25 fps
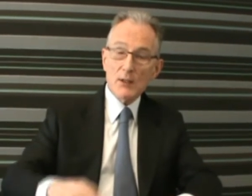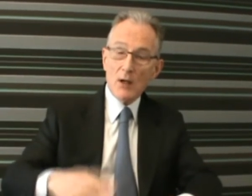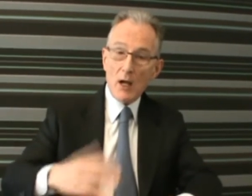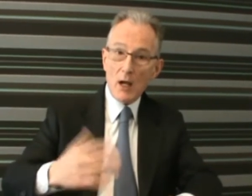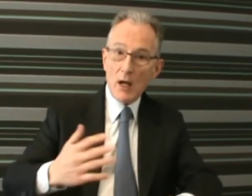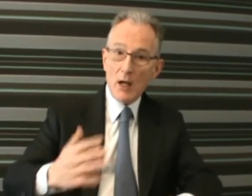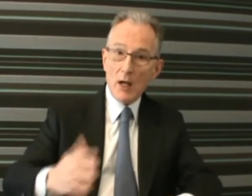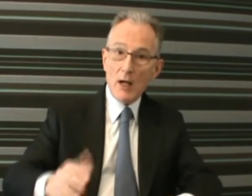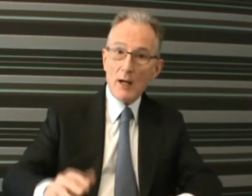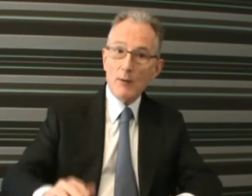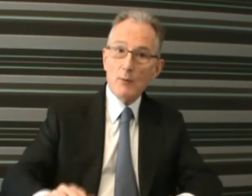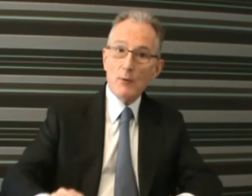
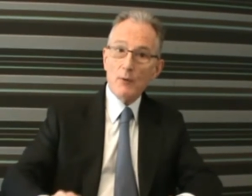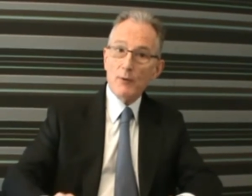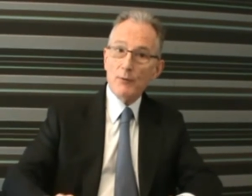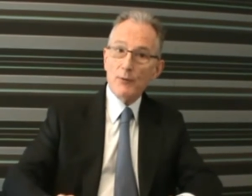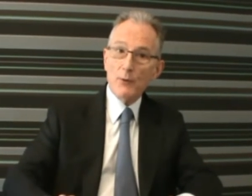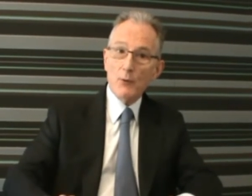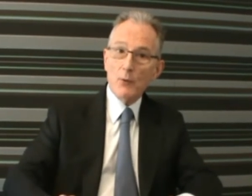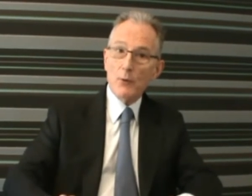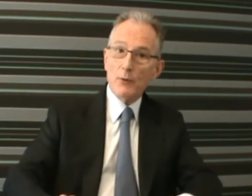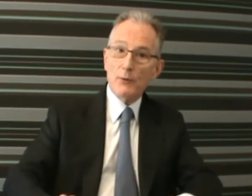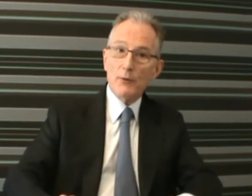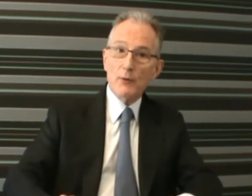So I
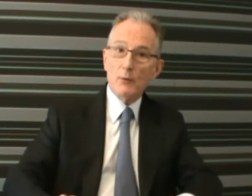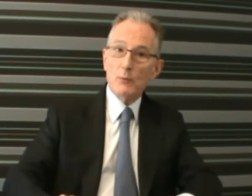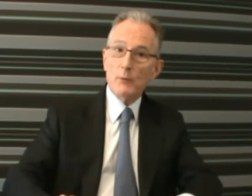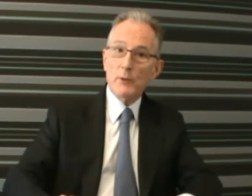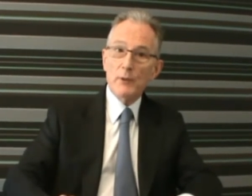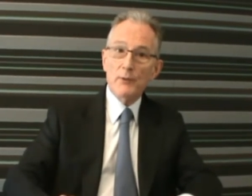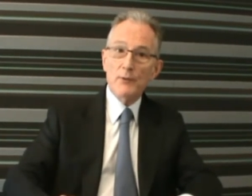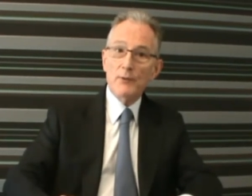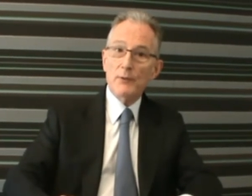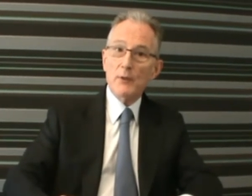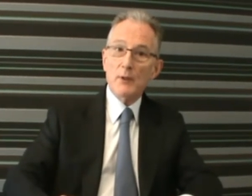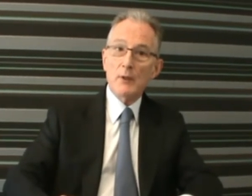would have thought
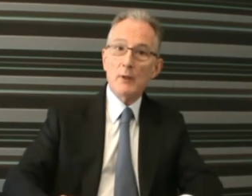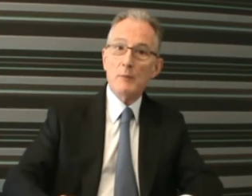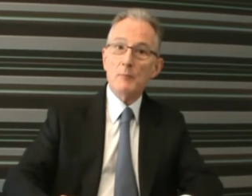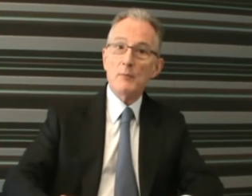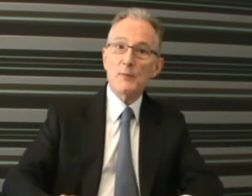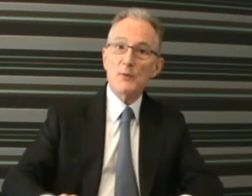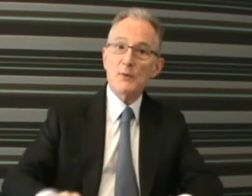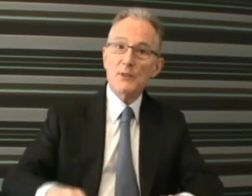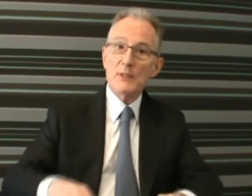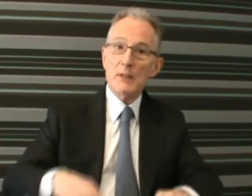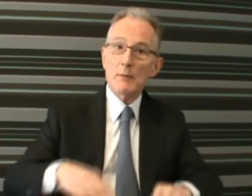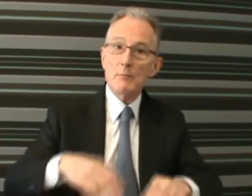that with
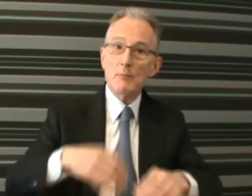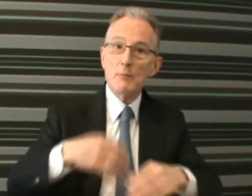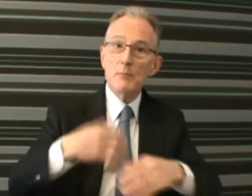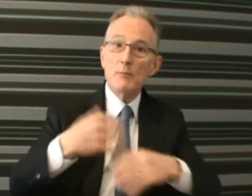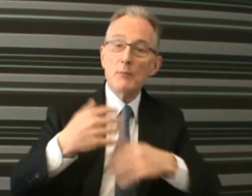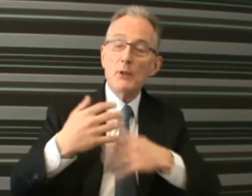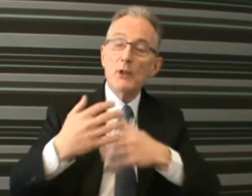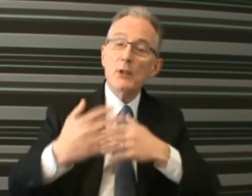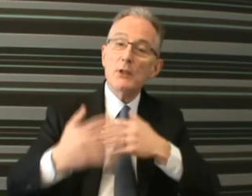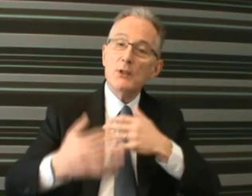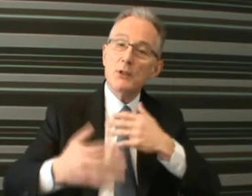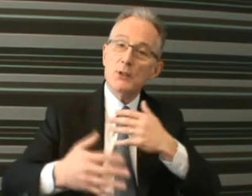um,
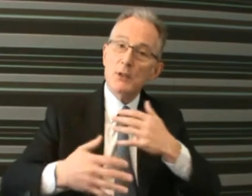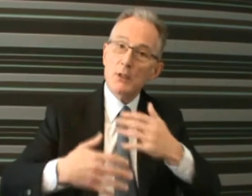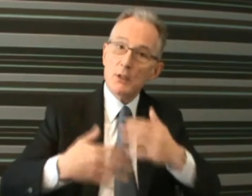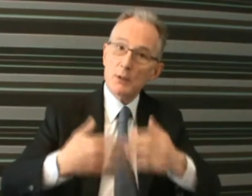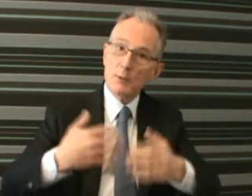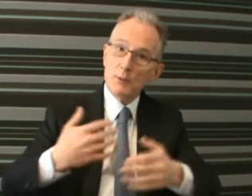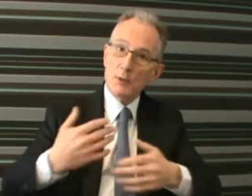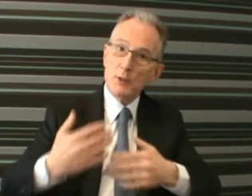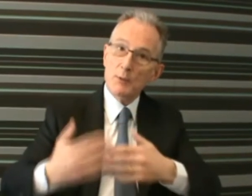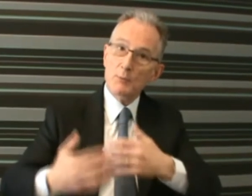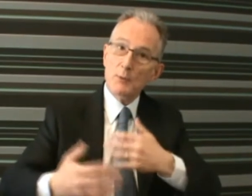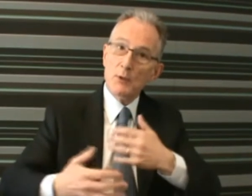some
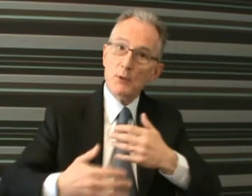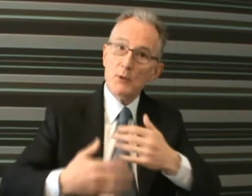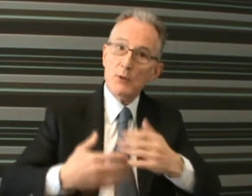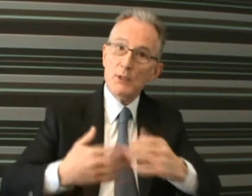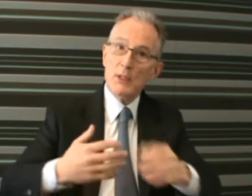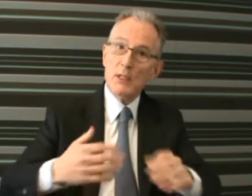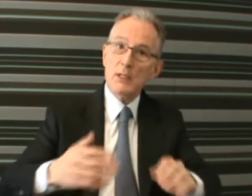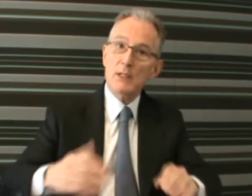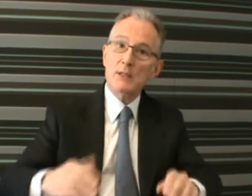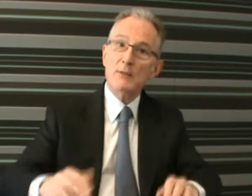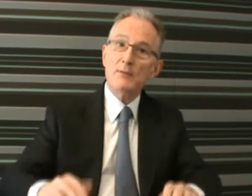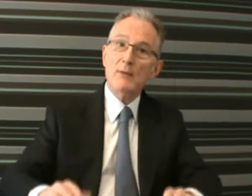continuous
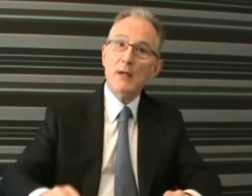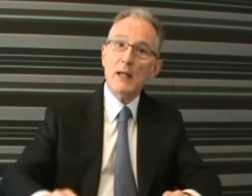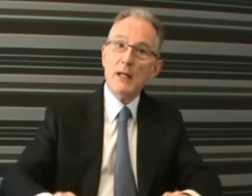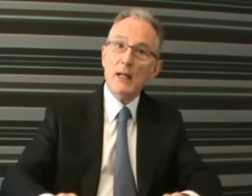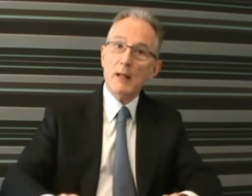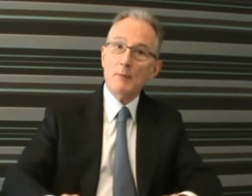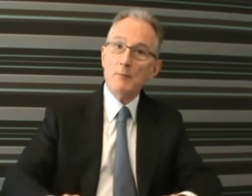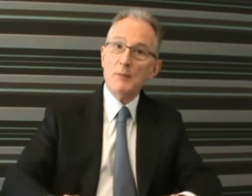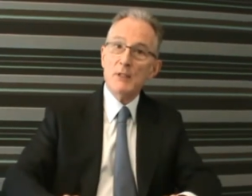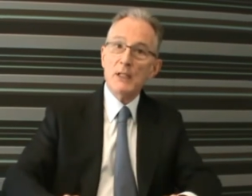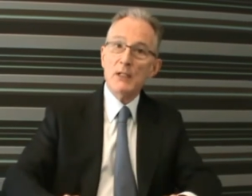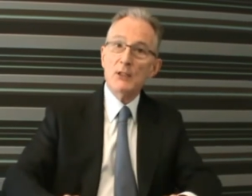process of
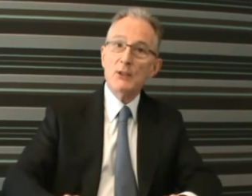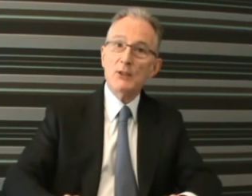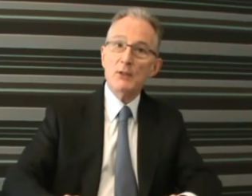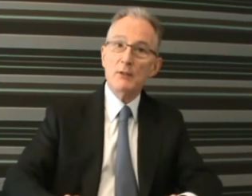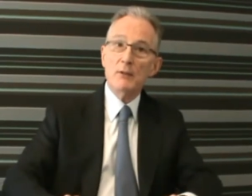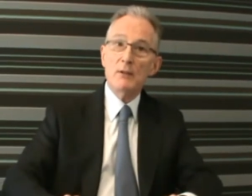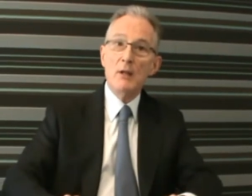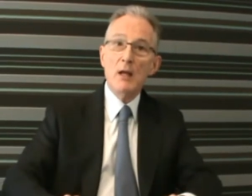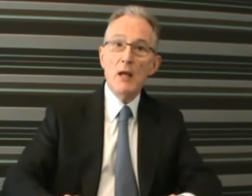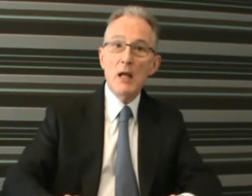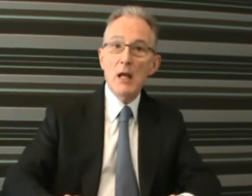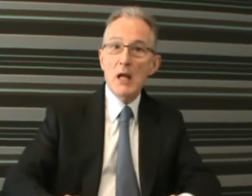
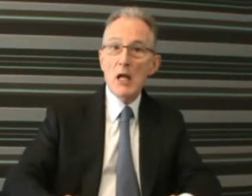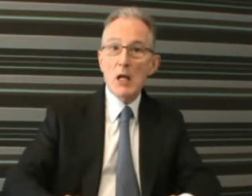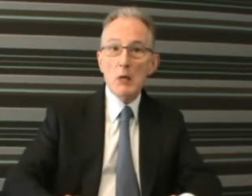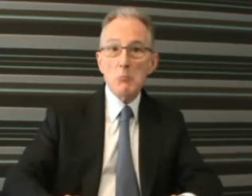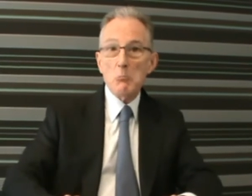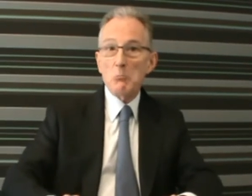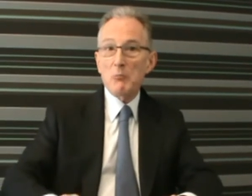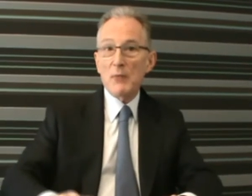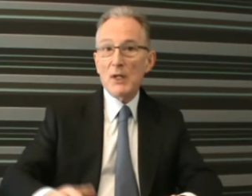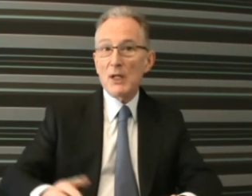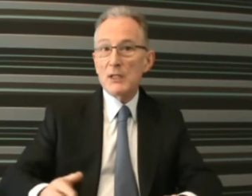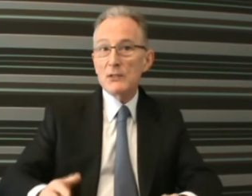adaptation,
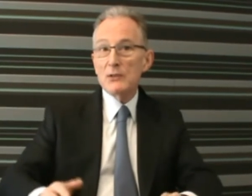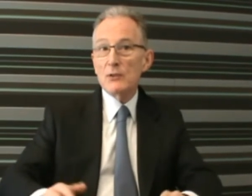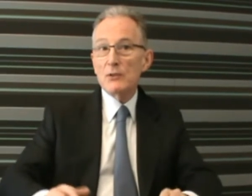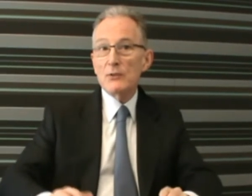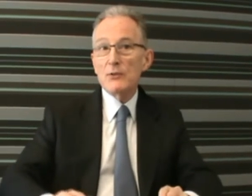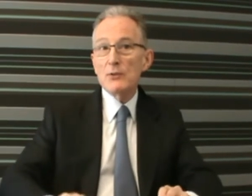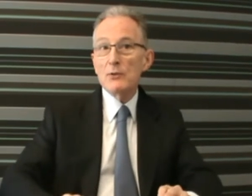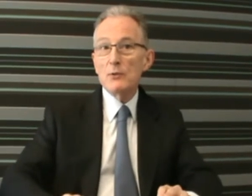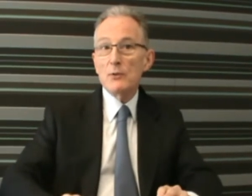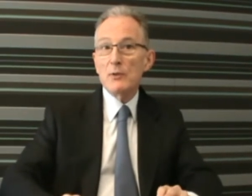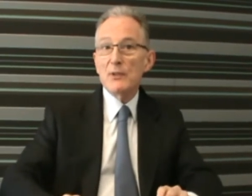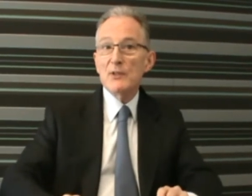
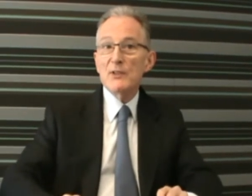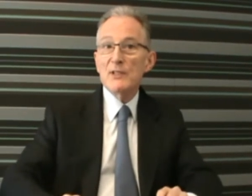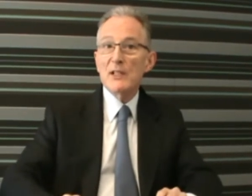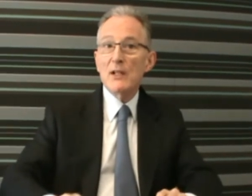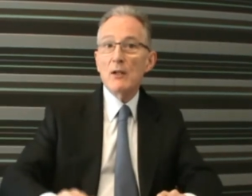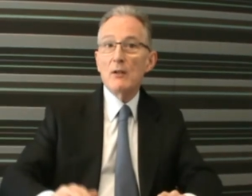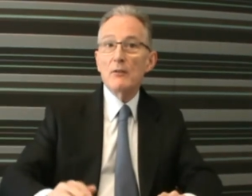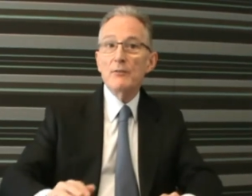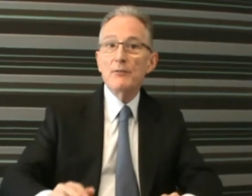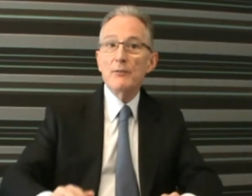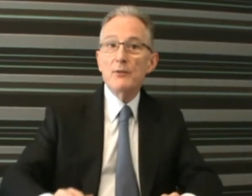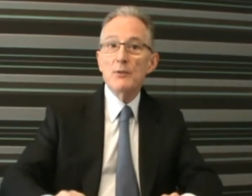Basel II
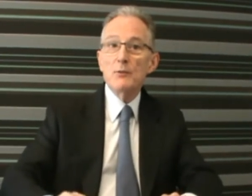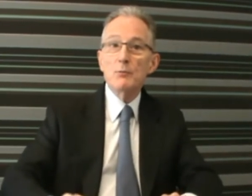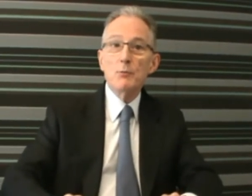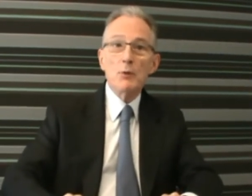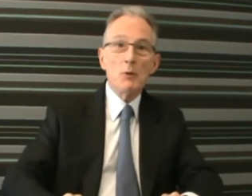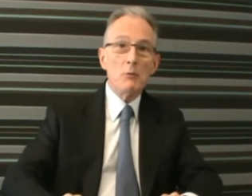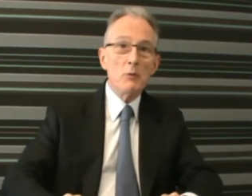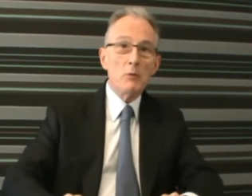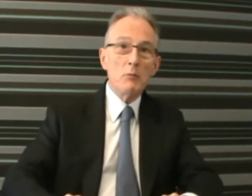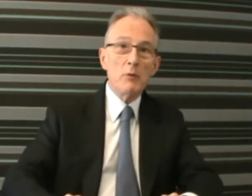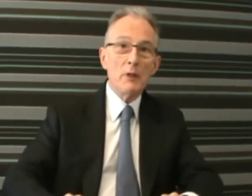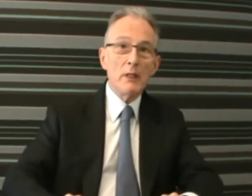itself
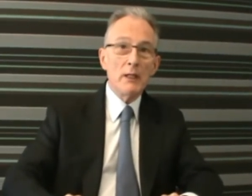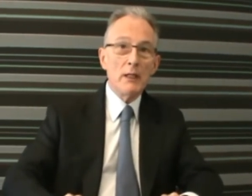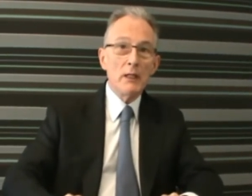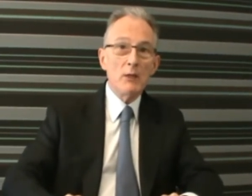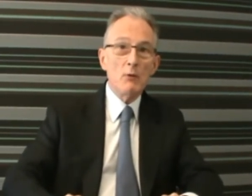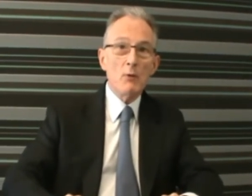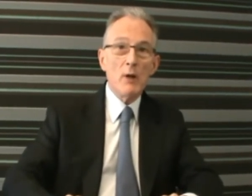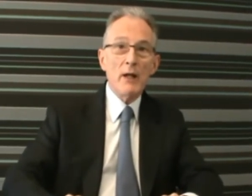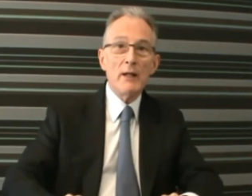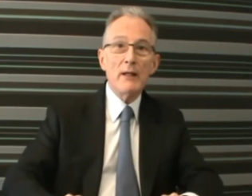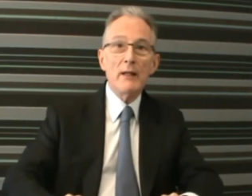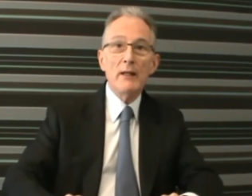is
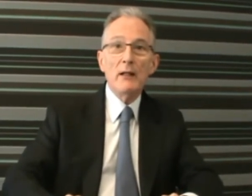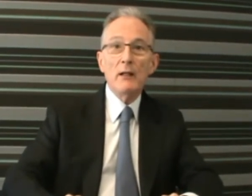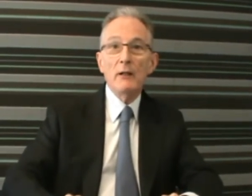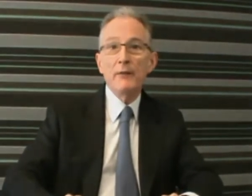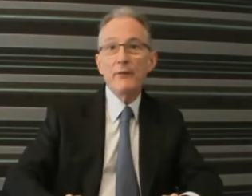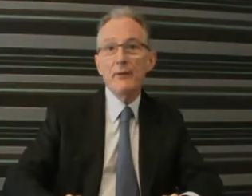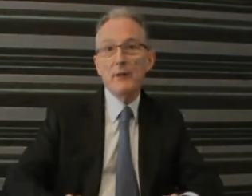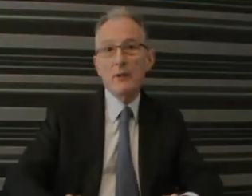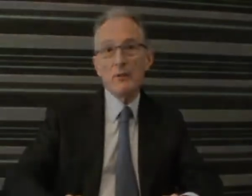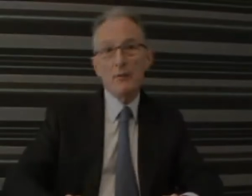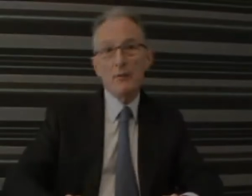probably quite a